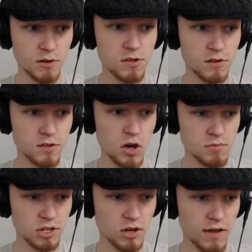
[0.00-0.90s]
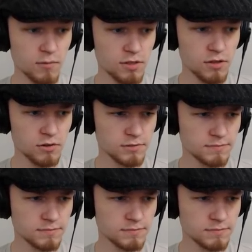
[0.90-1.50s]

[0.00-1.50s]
there are six homes. I know that one too.